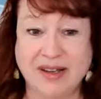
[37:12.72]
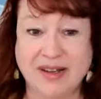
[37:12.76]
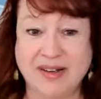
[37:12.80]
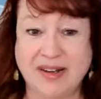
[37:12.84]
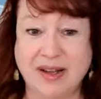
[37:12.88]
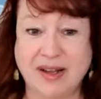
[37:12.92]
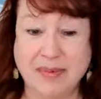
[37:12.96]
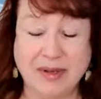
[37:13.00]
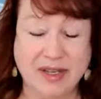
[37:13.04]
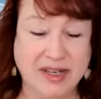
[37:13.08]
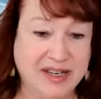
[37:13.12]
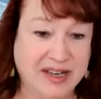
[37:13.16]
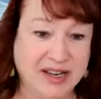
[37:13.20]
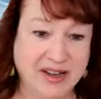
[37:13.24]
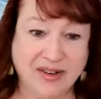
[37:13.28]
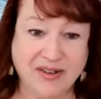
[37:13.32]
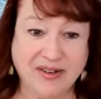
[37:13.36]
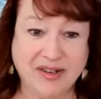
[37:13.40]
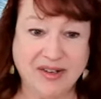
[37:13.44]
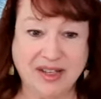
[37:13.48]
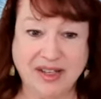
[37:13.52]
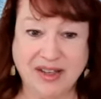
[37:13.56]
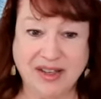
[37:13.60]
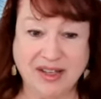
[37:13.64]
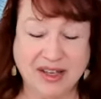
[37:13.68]
Debbie
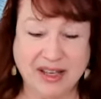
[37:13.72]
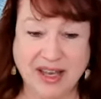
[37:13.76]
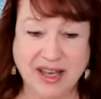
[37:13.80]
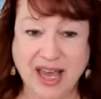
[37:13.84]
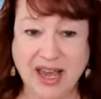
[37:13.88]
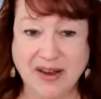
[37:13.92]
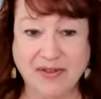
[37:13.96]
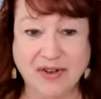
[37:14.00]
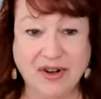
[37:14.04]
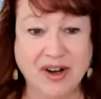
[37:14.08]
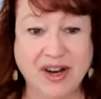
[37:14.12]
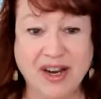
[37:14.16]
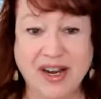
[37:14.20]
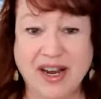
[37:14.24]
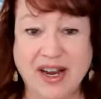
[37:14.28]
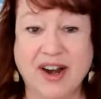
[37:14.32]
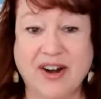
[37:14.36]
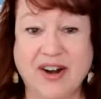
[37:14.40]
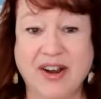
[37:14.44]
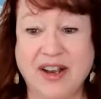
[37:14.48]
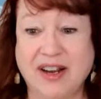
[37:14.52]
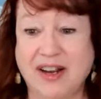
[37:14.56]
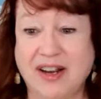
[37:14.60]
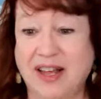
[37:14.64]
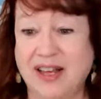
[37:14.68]
down in the Cave Creek
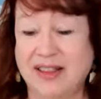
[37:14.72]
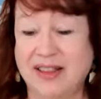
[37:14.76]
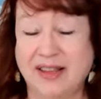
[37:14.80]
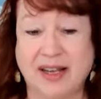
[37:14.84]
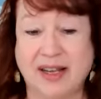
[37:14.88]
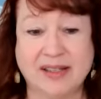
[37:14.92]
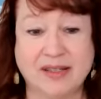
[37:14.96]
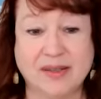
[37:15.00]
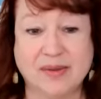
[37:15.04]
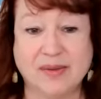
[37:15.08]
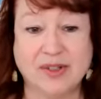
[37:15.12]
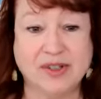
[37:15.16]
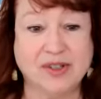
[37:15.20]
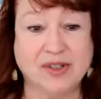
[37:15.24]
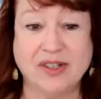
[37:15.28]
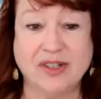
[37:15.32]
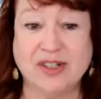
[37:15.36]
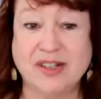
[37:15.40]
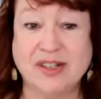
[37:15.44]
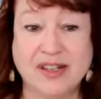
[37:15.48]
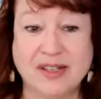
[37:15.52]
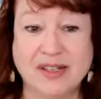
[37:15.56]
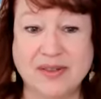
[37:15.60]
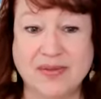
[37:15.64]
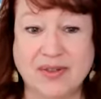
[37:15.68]
area, like that's what she
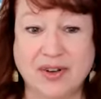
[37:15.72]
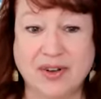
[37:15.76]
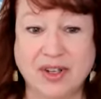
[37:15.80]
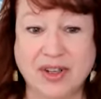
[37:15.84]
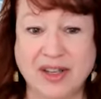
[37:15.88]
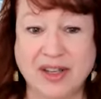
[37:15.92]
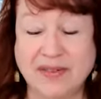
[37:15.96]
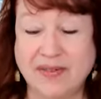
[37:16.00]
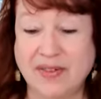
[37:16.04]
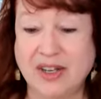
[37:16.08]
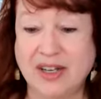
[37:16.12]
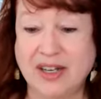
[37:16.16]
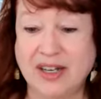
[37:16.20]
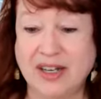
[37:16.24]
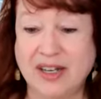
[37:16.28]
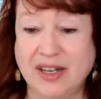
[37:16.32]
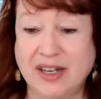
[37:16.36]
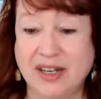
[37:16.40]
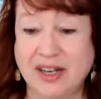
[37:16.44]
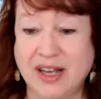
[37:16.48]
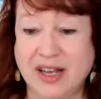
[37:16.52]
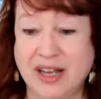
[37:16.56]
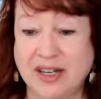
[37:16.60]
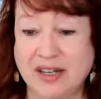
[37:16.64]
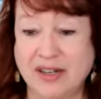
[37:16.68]
does for a
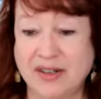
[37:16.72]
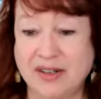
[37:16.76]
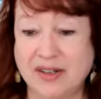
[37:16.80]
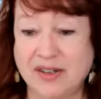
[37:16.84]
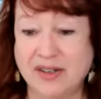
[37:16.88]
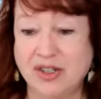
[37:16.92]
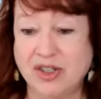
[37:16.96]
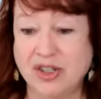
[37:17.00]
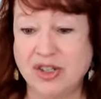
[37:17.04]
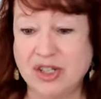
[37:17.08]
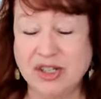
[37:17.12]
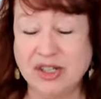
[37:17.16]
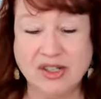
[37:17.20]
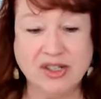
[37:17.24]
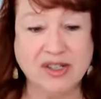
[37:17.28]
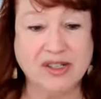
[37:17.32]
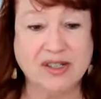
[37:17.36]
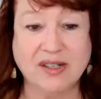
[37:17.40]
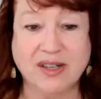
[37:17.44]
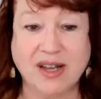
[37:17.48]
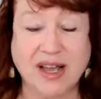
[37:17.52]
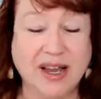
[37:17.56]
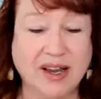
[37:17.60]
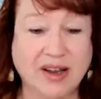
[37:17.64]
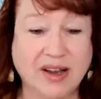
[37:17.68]
living. And she's
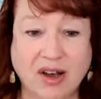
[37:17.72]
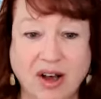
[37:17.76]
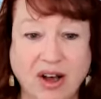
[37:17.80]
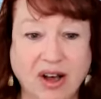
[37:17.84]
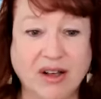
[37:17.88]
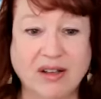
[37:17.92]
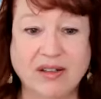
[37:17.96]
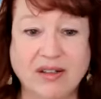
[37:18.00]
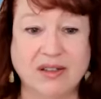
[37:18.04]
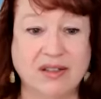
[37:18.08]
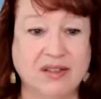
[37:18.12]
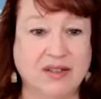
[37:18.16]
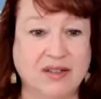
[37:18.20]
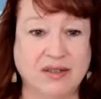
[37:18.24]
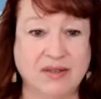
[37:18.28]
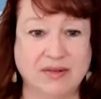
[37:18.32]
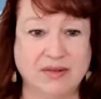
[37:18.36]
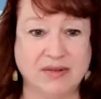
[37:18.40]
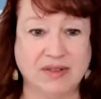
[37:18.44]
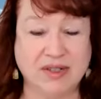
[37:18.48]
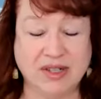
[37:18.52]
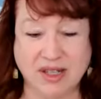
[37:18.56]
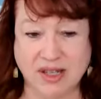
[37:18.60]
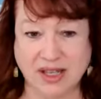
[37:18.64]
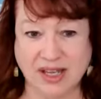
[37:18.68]
just like all
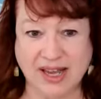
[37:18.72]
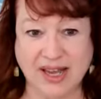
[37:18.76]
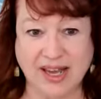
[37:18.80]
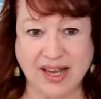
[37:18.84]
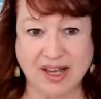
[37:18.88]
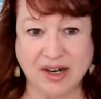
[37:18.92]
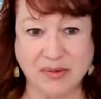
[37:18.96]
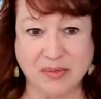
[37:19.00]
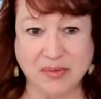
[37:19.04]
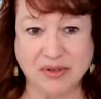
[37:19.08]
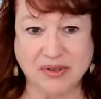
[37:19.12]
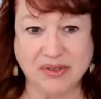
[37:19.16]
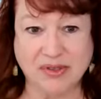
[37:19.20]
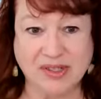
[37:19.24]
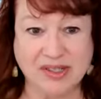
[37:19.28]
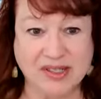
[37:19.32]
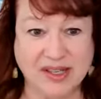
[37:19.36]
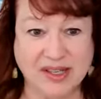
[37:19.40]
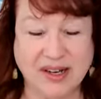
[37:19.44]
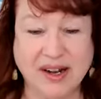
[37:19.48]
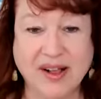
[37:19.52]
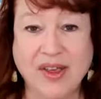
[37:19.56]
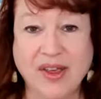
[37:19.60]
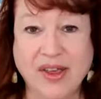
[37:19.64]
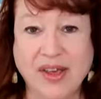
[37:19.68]
attuned to the animals.
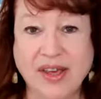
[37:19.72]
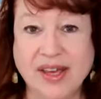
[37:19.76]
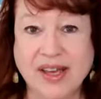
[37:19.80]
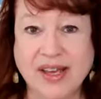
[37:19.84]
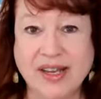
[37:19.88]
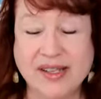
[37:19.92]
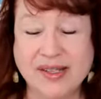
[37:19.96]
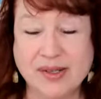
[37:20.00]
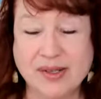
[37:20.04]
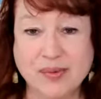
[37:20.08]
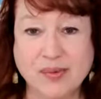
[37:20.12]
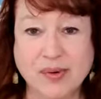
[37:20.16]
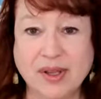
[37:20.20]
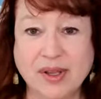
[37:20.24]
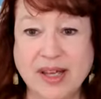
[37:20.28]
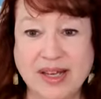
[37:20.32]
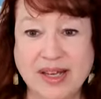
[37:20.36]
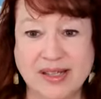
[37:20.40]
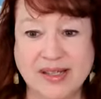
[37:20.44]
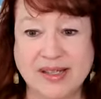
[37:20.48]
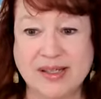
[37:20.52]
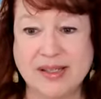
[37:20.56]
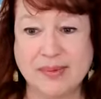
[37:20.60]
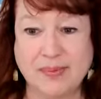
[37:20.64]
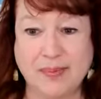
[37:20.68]
And it's really
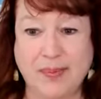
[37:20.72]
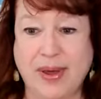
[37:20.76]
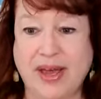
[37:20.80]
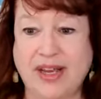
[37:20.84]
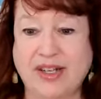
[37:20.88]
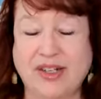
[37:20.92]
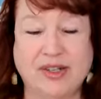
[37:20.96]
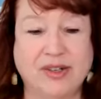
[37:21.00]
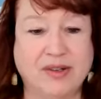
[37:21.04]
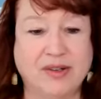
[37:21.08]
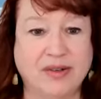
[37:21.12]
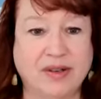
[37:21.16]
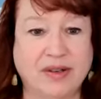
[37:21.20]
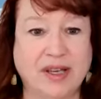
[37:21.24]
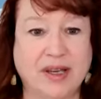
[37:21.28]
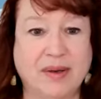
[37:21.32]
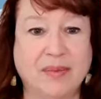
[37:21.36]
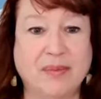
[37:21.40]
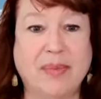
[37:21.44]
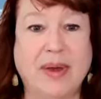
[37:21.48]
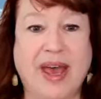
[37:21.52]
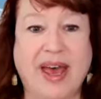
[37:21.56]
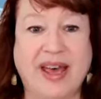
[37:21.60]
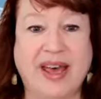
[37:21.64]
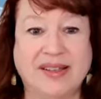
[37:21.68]
a special
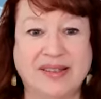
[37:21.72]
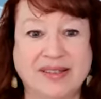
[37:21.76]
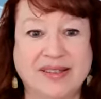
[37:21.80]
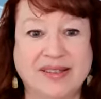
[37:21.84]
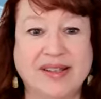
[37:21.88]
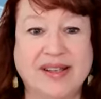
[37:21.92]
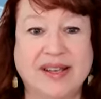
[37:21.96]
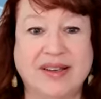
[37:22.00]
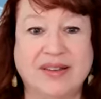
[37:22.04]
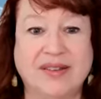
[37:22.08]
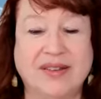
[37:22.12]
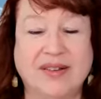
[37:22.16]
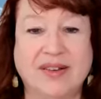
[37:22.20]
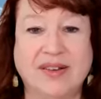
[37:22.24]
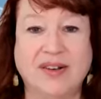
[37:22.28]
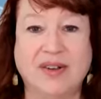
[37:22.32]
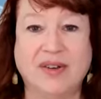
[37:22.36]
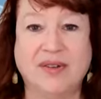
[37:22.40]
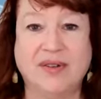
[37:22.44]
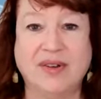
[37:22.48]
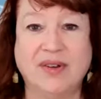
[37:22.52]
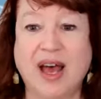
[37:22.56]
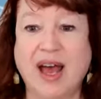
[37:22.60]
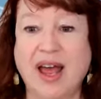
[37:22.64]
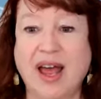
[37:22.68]
empath skill.
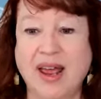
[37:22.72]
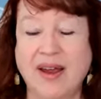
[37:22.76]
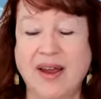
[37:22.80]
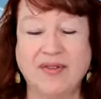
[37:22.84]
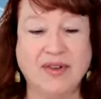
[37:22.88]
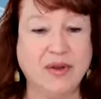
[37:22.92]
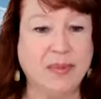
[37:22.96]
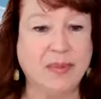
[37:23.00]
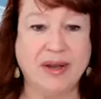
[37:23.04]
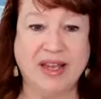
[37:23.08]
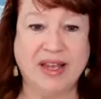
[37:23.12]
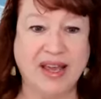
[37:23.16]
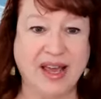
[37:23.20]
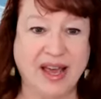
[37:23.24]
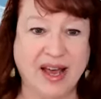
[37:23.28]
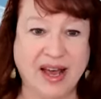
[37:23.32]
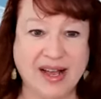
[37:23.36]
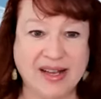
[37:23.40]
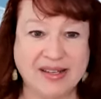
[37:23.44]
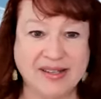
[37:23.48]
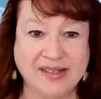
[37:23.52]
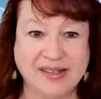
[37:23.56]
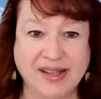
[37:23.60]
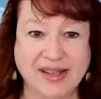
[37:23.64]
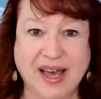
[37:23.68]
Not everybody
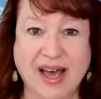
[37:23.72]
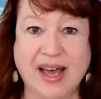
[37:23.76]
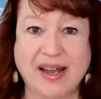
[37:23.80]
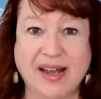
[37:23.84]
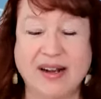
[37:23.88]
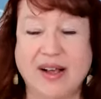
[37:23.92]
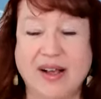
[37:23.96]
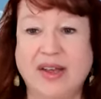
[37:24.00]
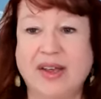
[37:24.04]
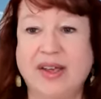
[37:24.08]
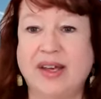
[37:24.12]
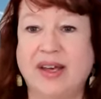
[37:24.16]
has that.